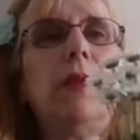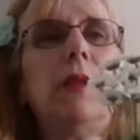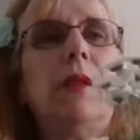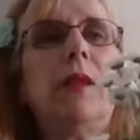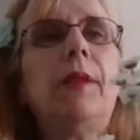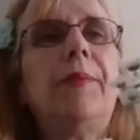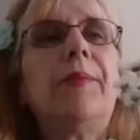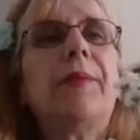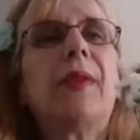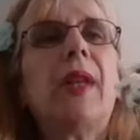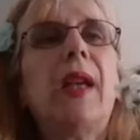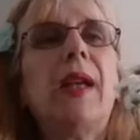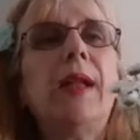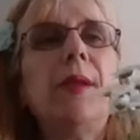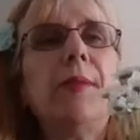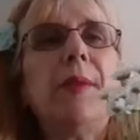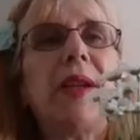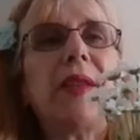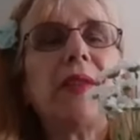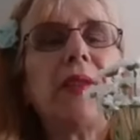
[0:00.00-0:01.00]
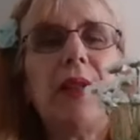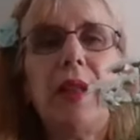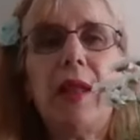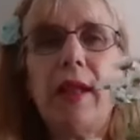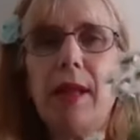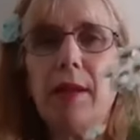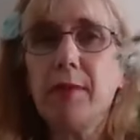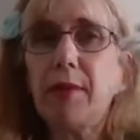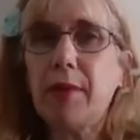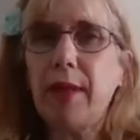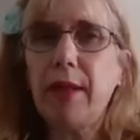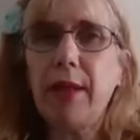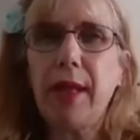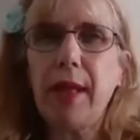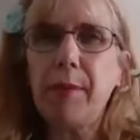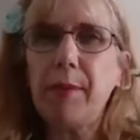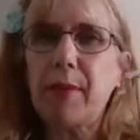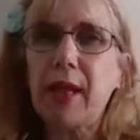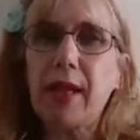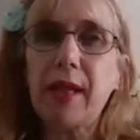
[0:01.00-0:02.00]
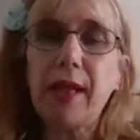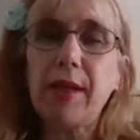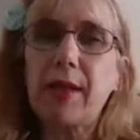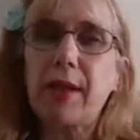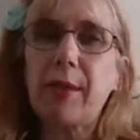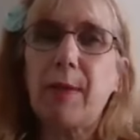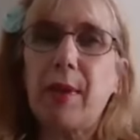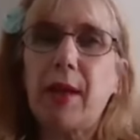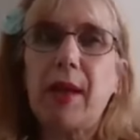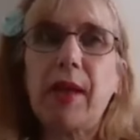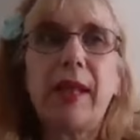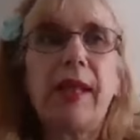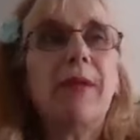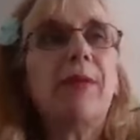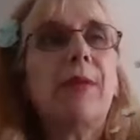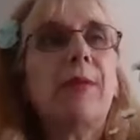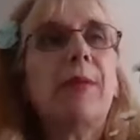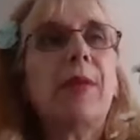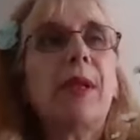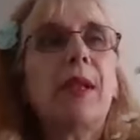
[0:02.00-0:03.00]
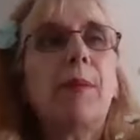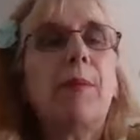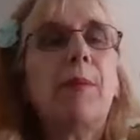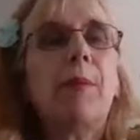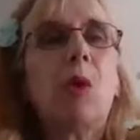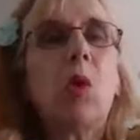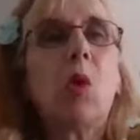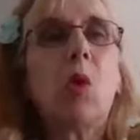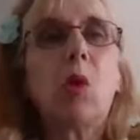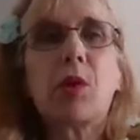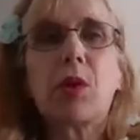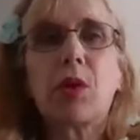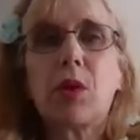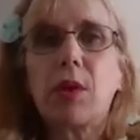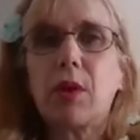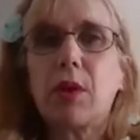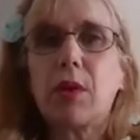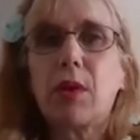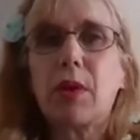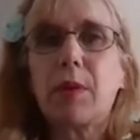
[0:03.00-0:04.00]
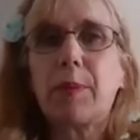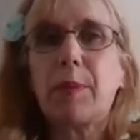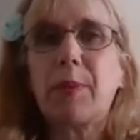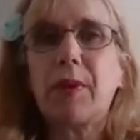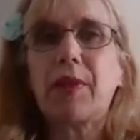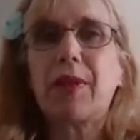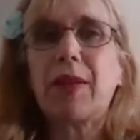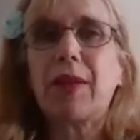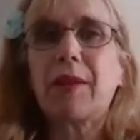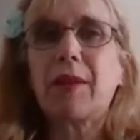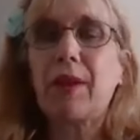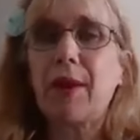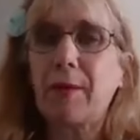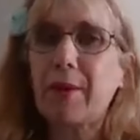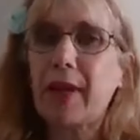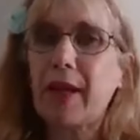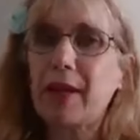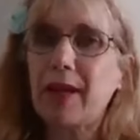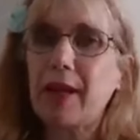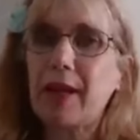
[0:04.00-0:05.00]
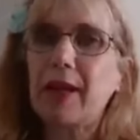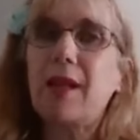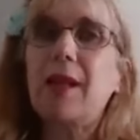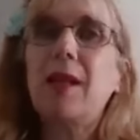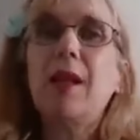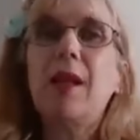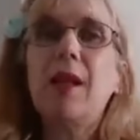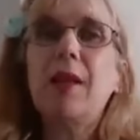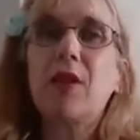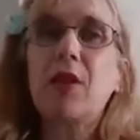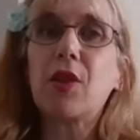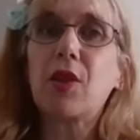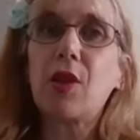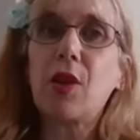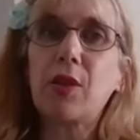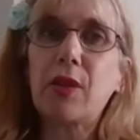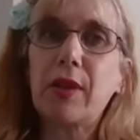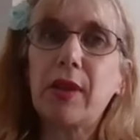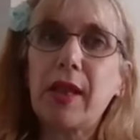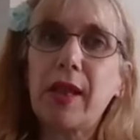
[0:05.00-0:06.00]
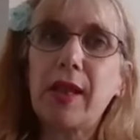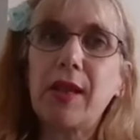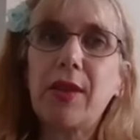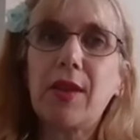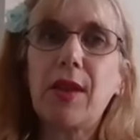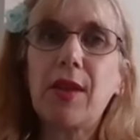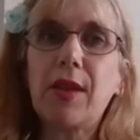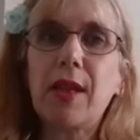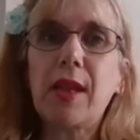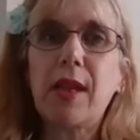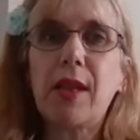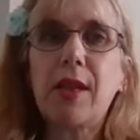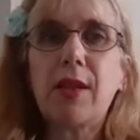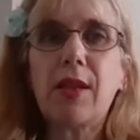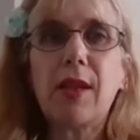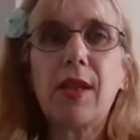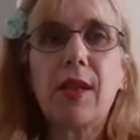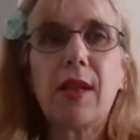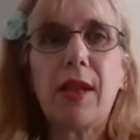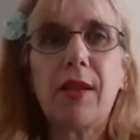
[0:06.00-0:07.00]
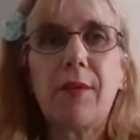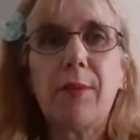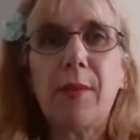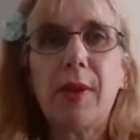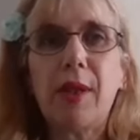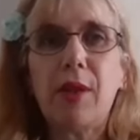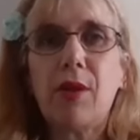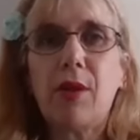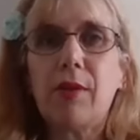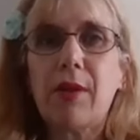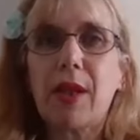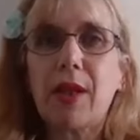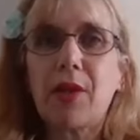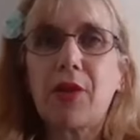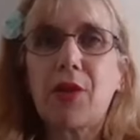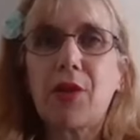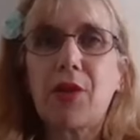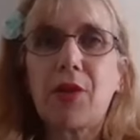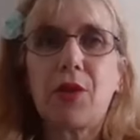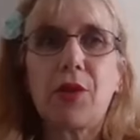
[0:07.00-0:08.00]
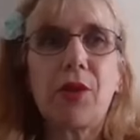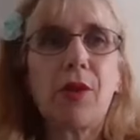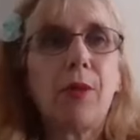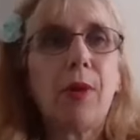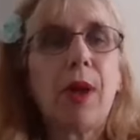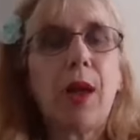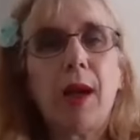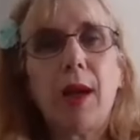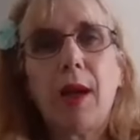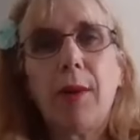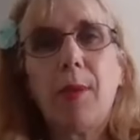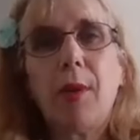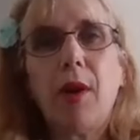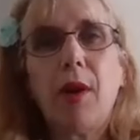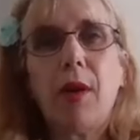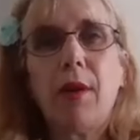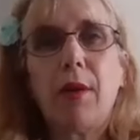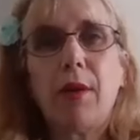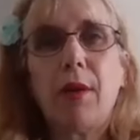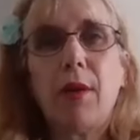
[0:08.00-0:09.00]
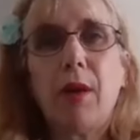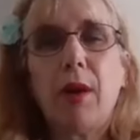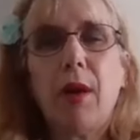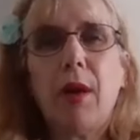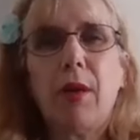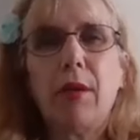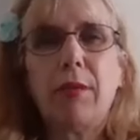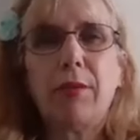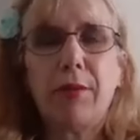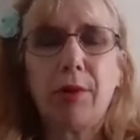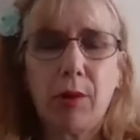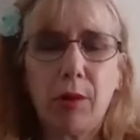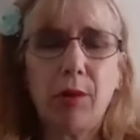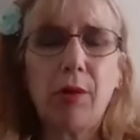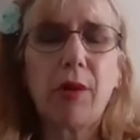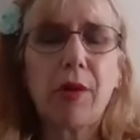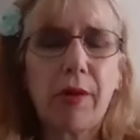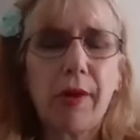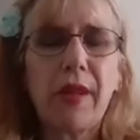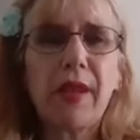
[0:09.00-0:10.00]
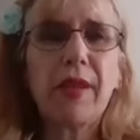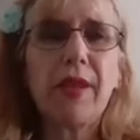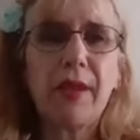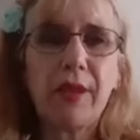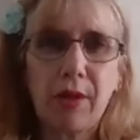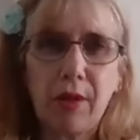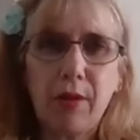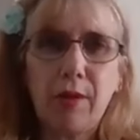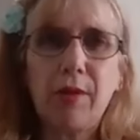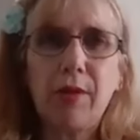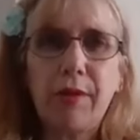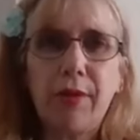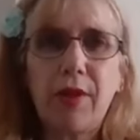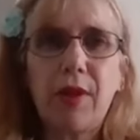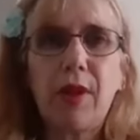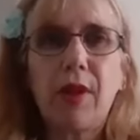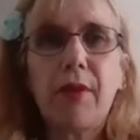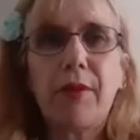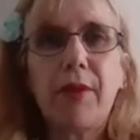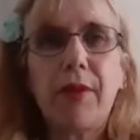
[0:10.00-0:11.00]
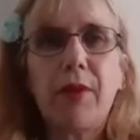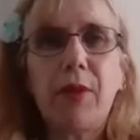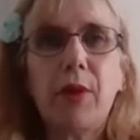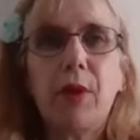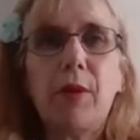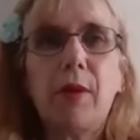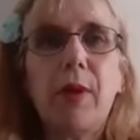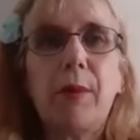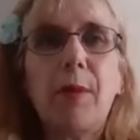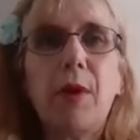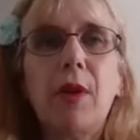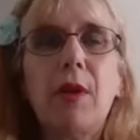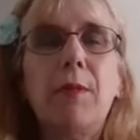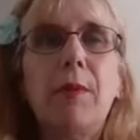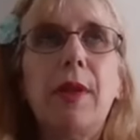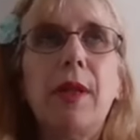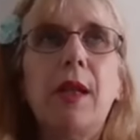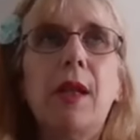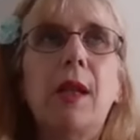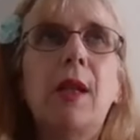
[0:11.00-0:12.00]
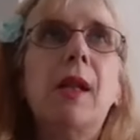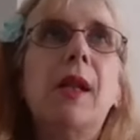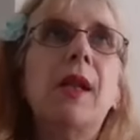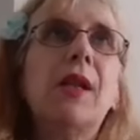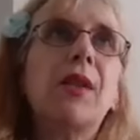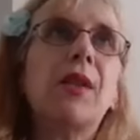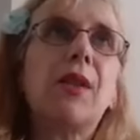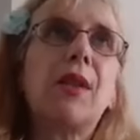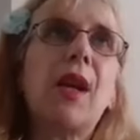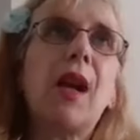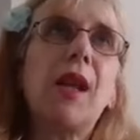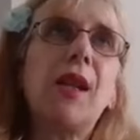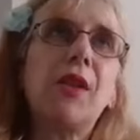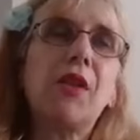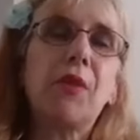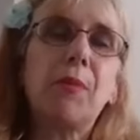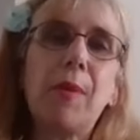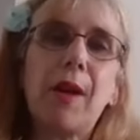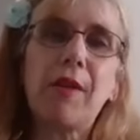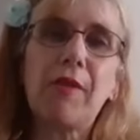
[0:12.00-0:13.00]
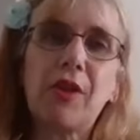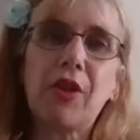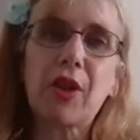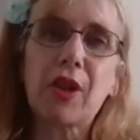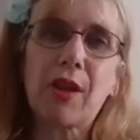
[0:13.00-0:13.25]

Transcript: anyway, the na- name Daisy might even be important, but I'm getting the song Daisy Daisy, give me your answer to I'm hot, hot all crazy, all for the love of you. It won't be a stylish marriage.